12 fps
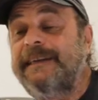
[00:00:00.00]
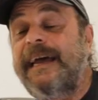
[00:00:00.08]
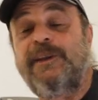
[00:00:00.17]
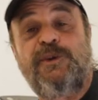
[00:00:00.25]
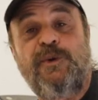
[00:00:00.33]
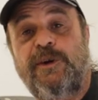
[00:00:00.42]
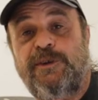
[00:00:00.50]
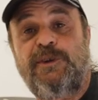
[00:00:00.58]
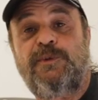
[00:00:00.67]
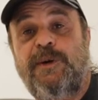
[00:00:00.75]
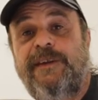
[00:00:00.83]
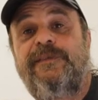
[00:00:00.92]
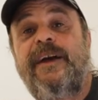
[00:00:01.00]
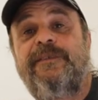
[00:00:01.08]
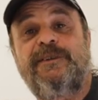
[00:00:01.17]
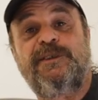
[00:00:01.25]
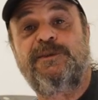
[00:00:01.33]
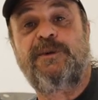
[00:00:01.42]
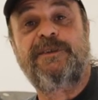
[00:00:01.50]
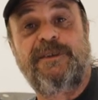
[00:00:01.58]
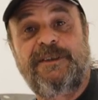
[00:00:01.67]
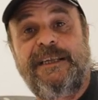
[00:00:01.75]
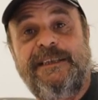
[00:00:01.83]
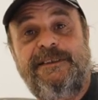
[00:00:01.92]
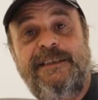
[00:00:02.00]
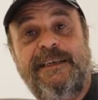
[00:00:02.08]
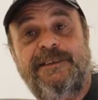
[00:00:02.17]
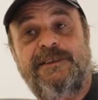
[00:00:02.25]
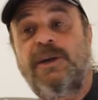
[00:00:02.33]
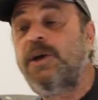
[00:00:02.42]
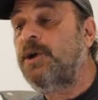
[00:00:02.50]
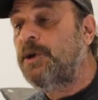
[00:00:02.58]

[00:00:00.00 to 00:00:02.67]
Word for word: not 225 inches worth of slant 6.